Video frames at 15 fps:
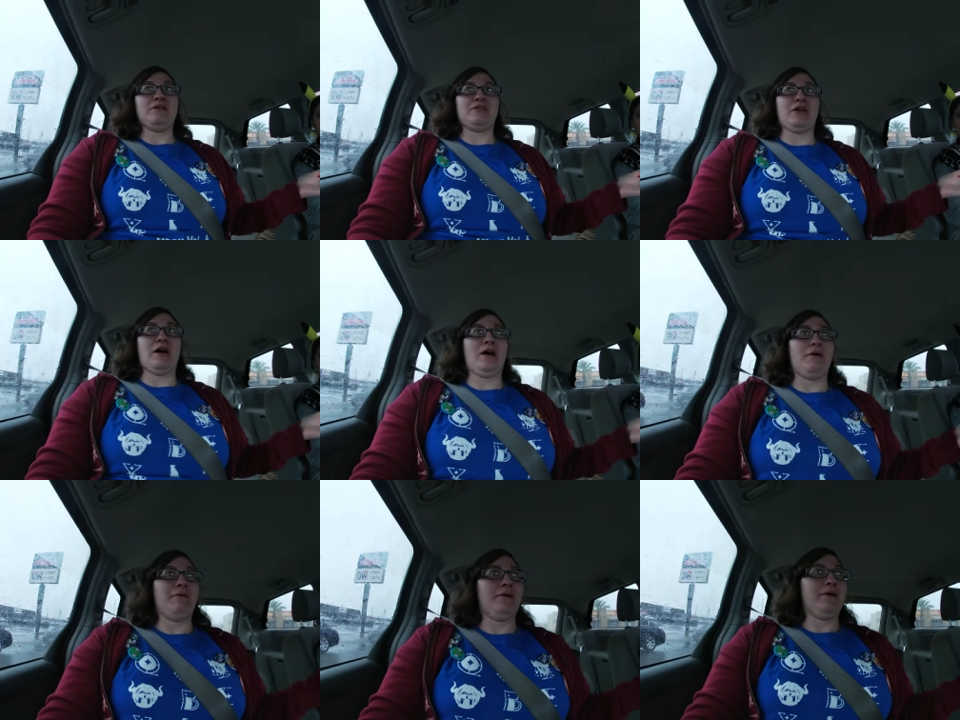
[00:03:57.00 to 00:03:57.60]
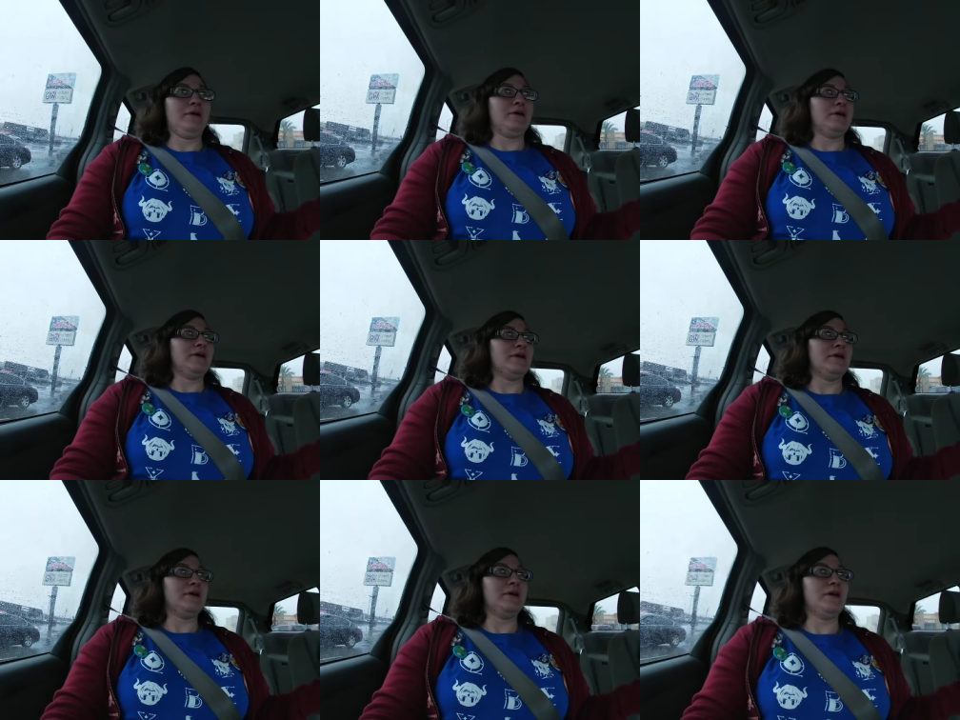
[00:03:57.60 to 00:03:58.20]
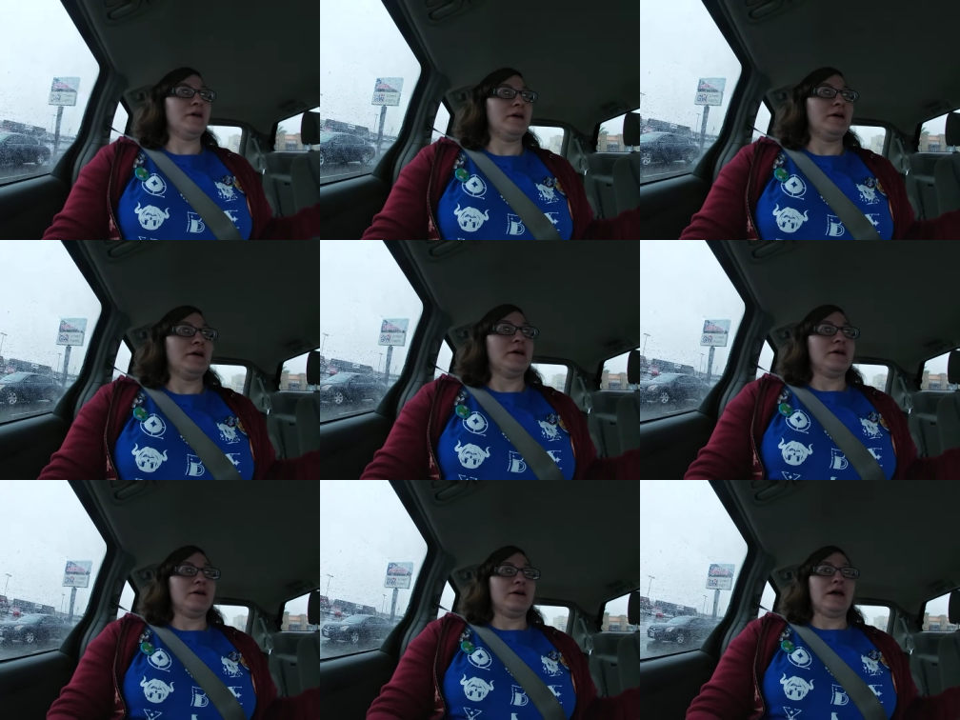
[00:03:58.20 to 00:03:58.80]
So,
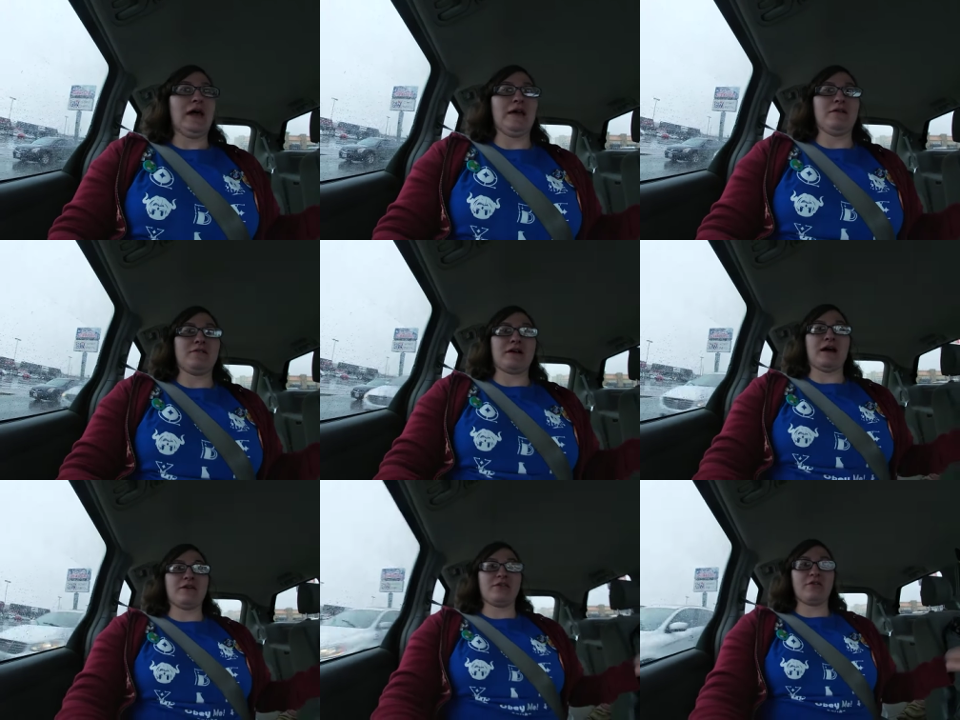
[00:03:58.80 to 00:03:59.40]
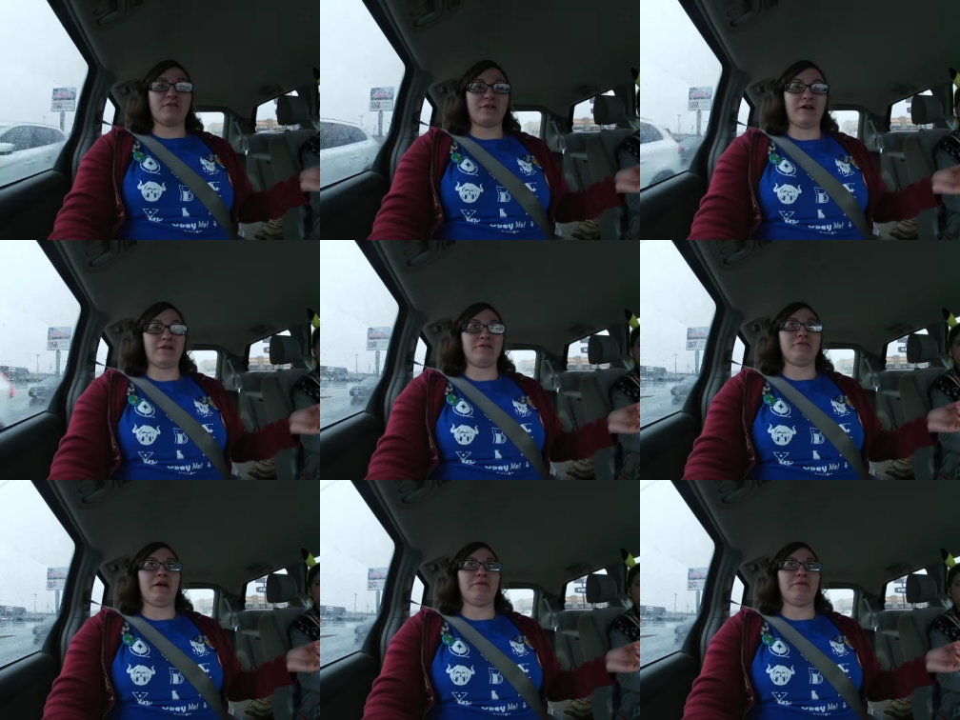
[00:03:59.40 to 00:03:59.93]
if you guys are curious